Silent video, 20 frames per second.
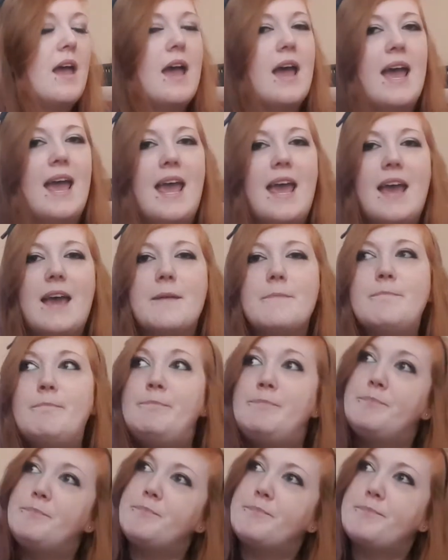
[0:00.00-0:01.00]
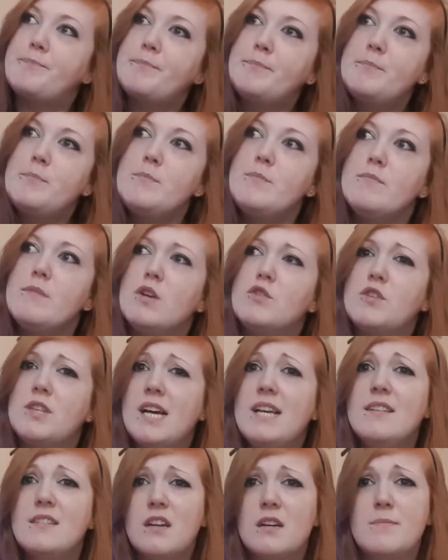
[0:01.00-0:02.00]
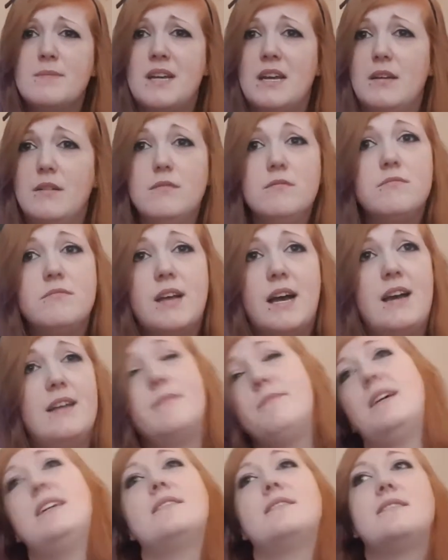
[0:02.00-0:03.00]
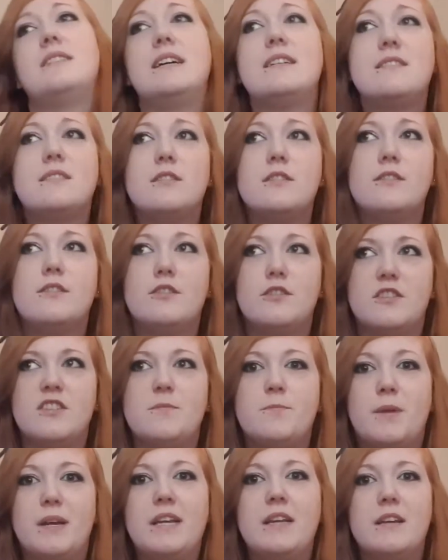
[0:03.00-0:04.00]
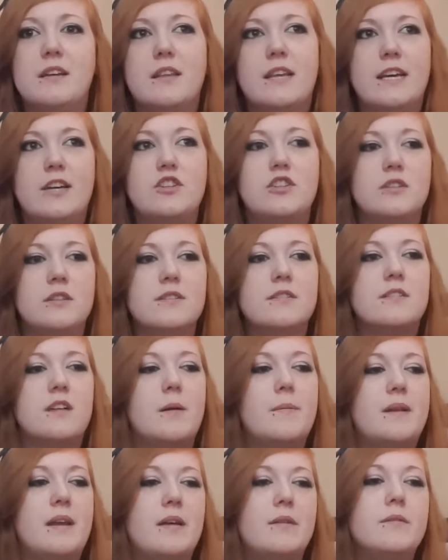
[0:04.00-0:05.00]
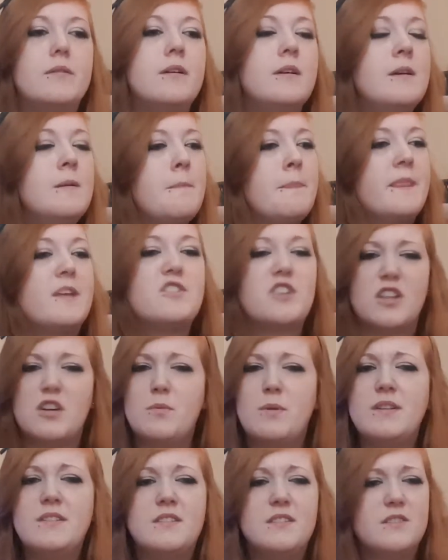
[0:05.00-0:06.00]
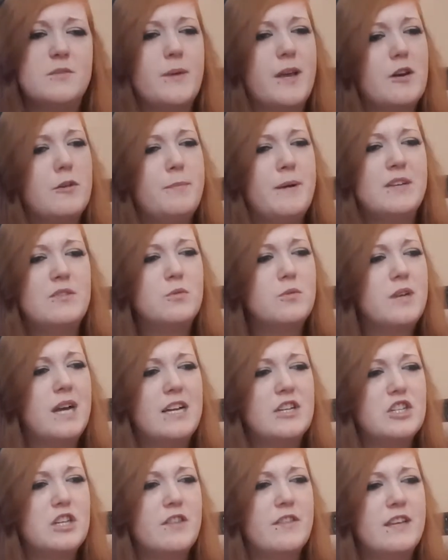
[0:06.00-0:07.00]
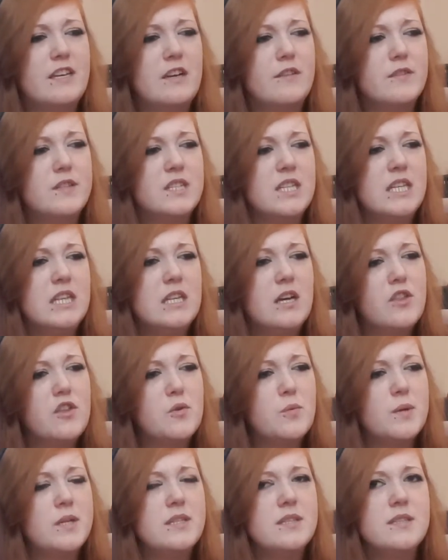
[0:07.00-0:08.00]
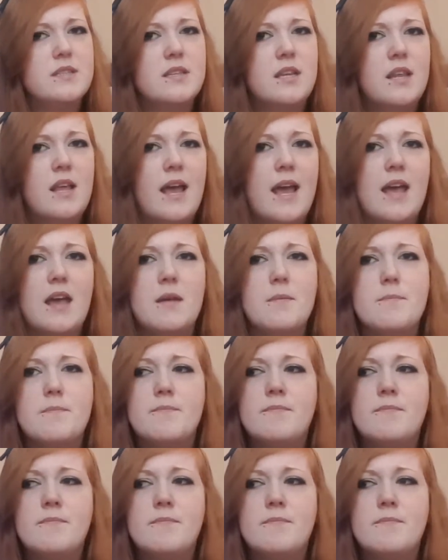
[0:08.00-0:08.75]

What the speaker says: So that's coming out, and that's their spring collection that's coming out. There's other ones as well, but I don't actually think I've seen the other ones. I